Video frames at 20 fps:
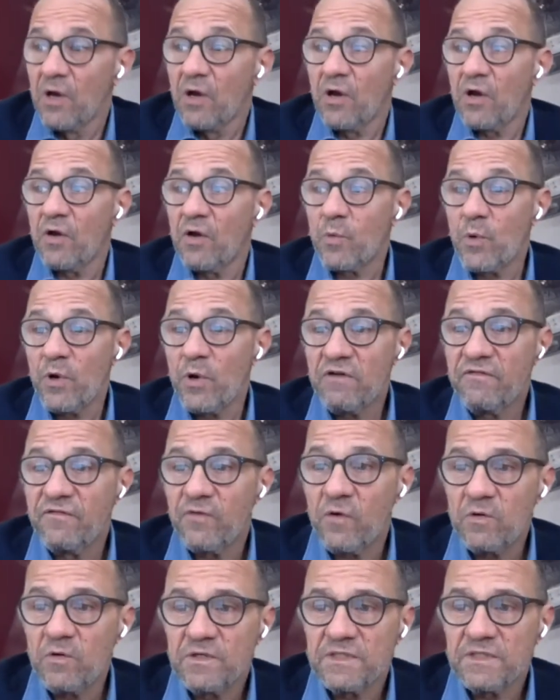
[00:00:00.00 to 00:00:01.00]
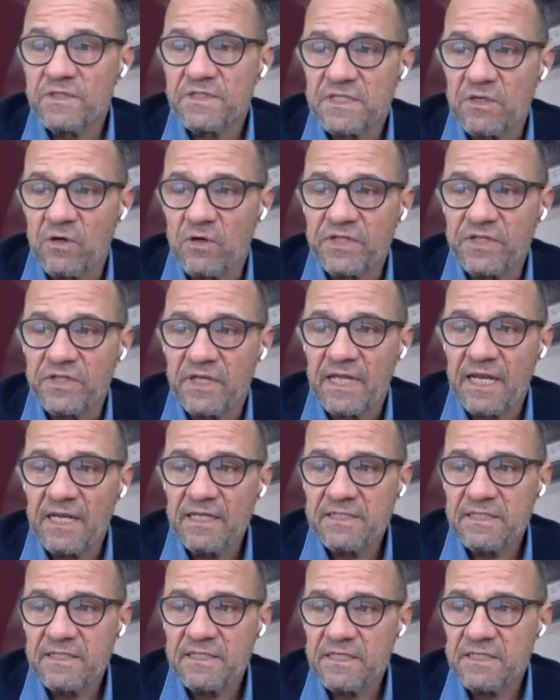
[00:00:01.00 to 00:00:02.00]
Her work focuses on the
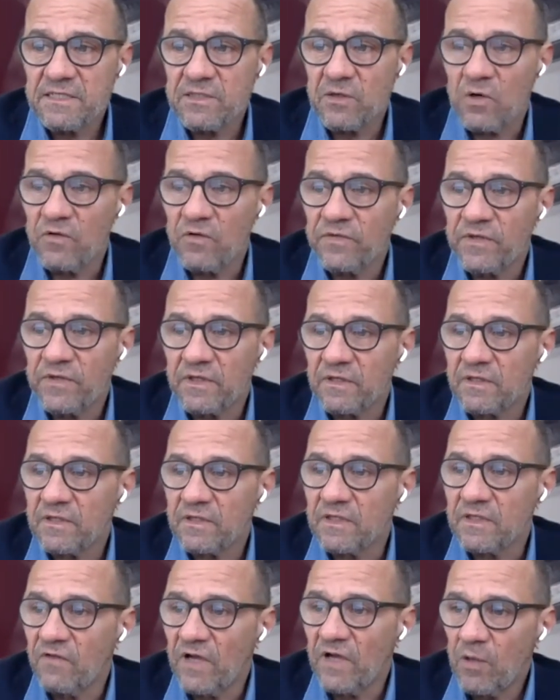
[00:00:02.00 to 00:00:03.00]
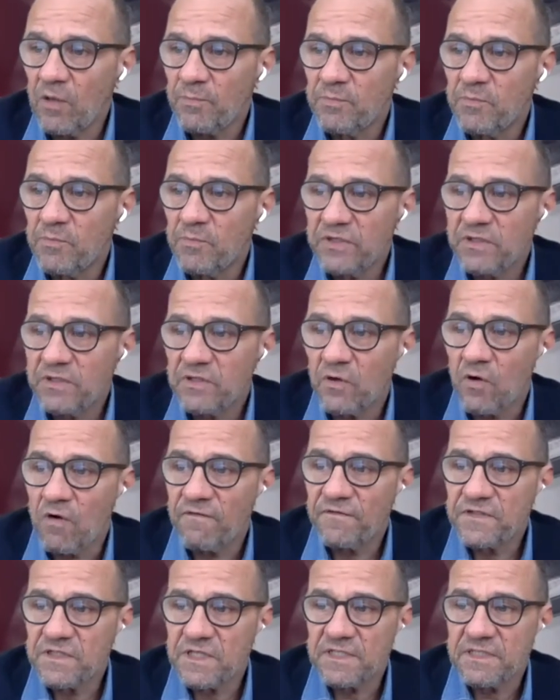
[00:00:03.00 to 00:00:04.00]
analysis on development of
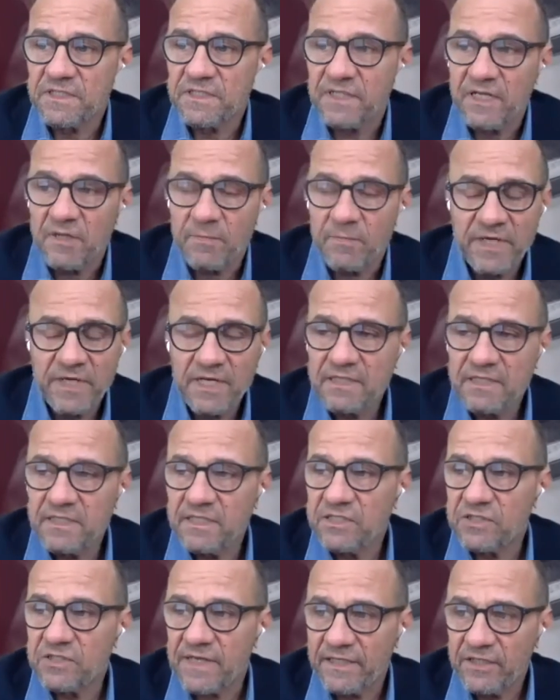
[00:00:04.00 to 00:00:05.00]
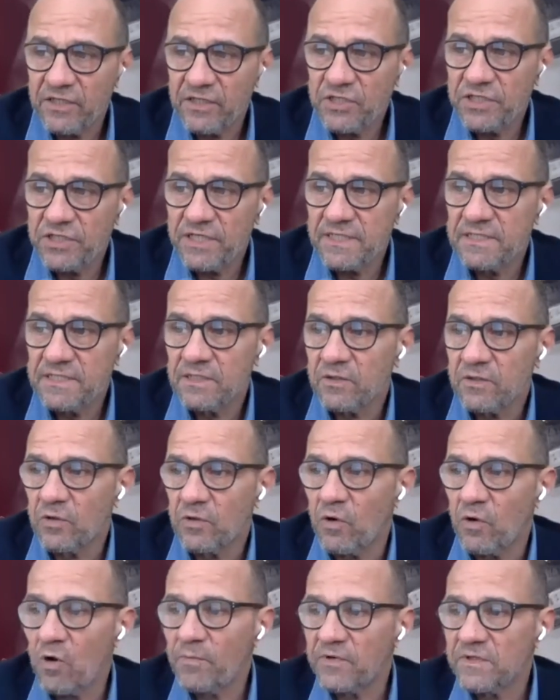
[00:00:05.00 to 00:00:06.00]
sustainability strategies,
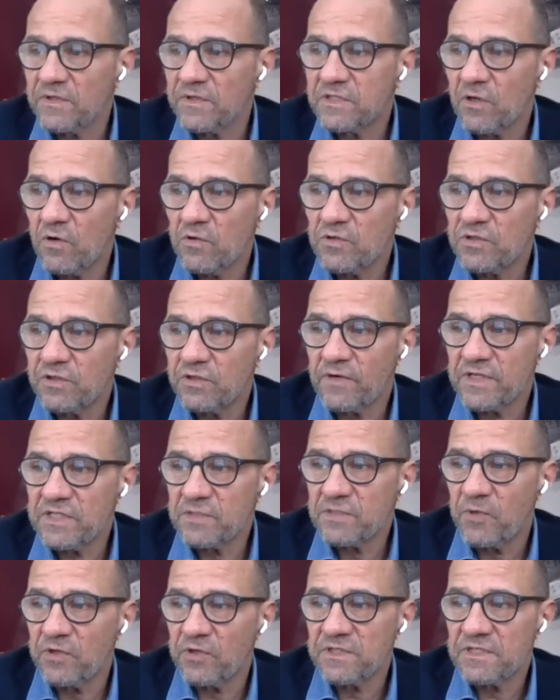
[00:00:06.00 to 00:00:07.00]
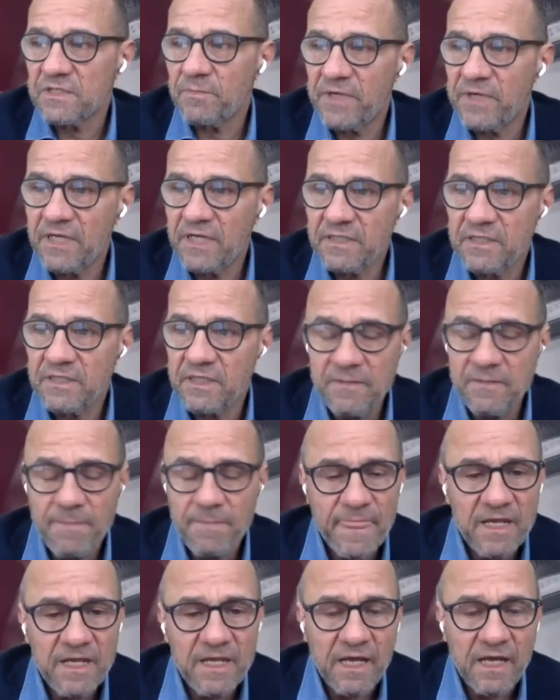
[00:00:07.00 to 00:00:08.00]
corporate social responsibility
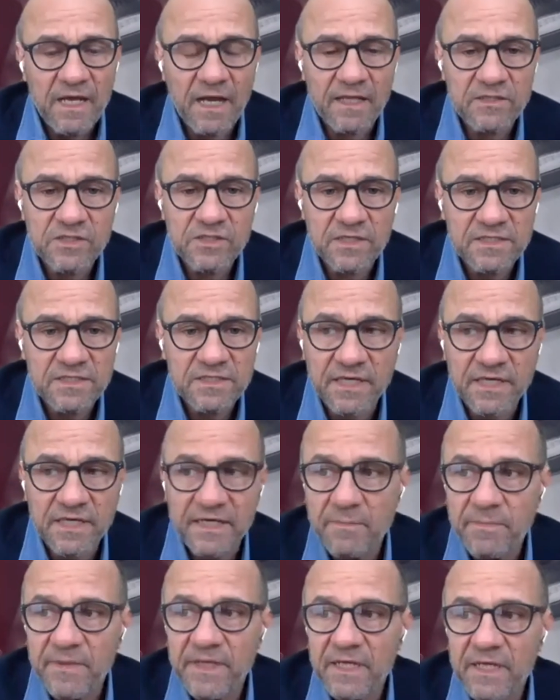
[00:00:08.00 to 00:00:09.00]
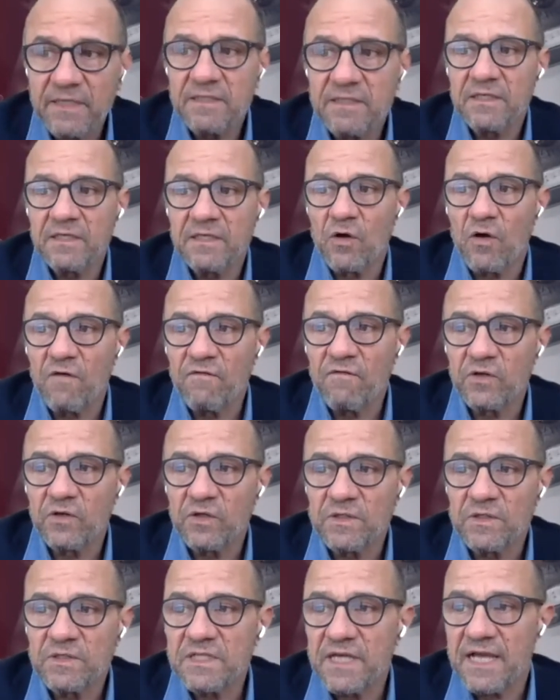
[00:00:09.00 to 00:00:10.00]
and sustainability
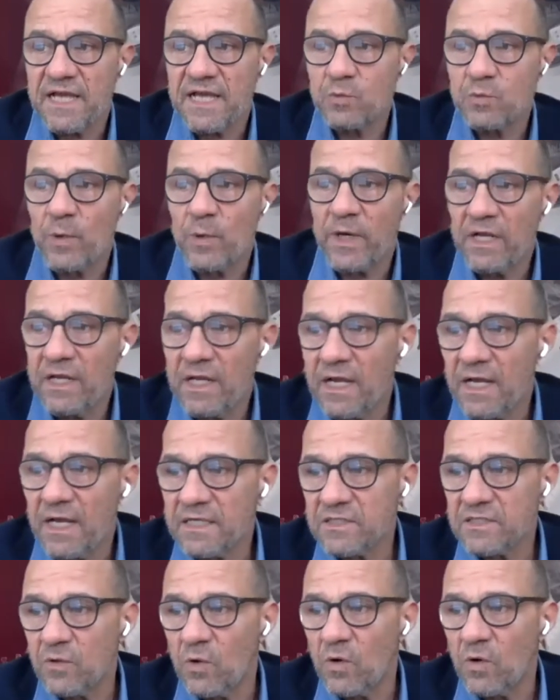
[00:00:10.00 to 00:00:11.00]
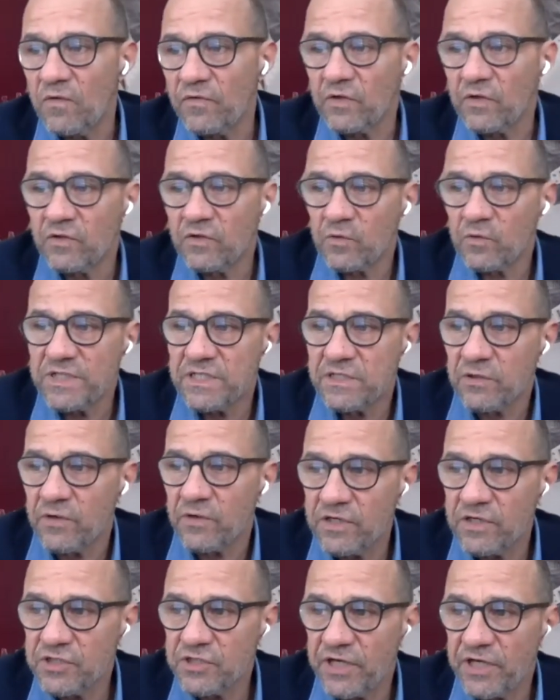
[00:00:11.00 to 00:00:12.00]
governance, as well as on the
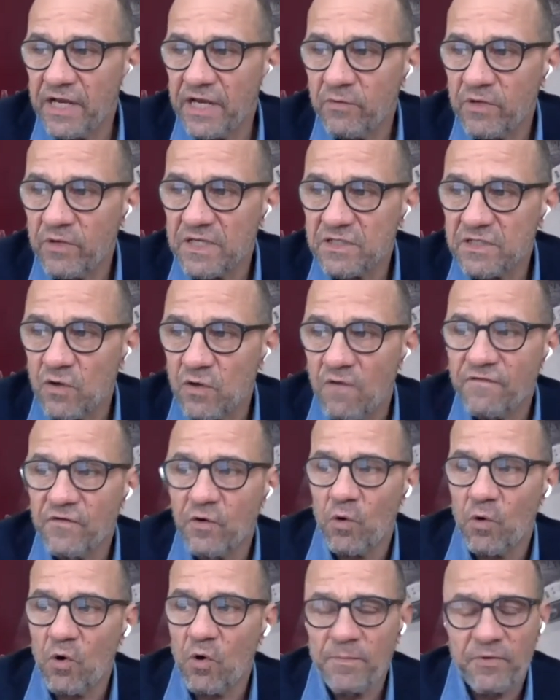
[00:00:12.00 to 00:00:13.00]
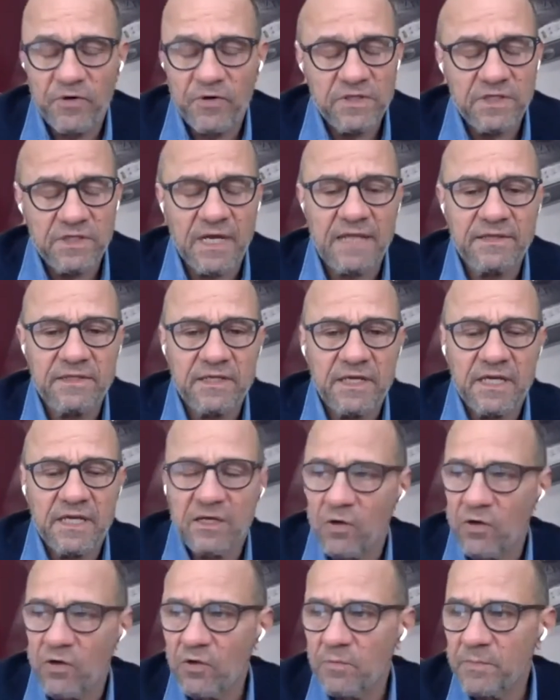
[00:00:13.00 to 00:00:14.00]
research areas of corporate and
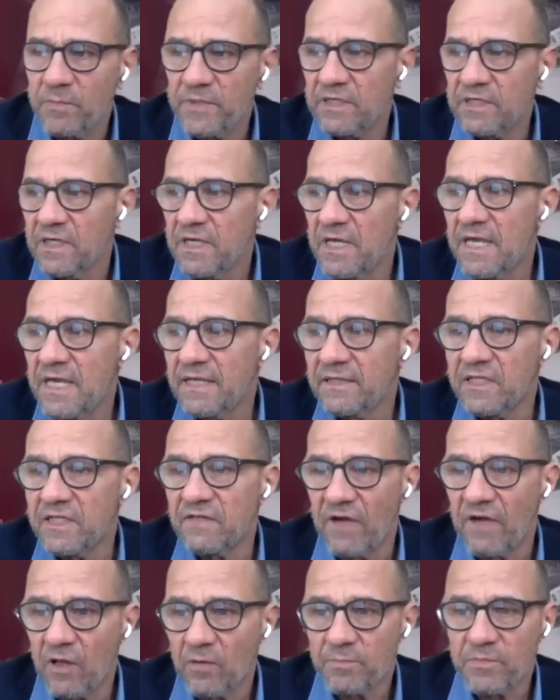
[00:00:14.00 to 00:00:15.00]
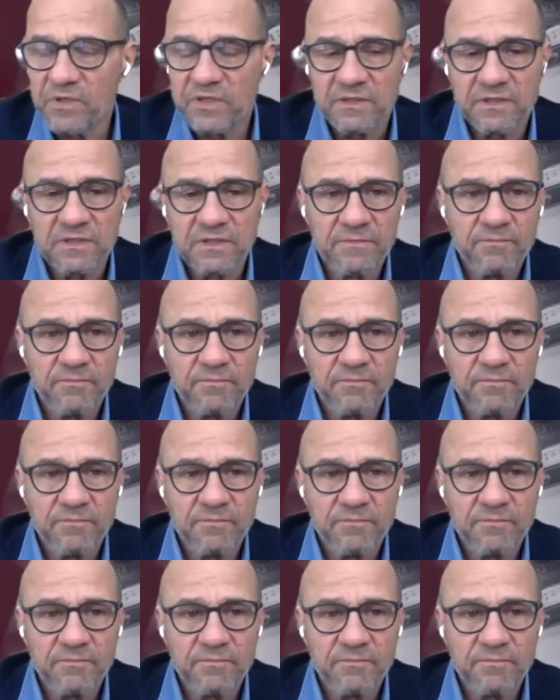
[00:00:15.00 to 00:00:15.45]
economic development.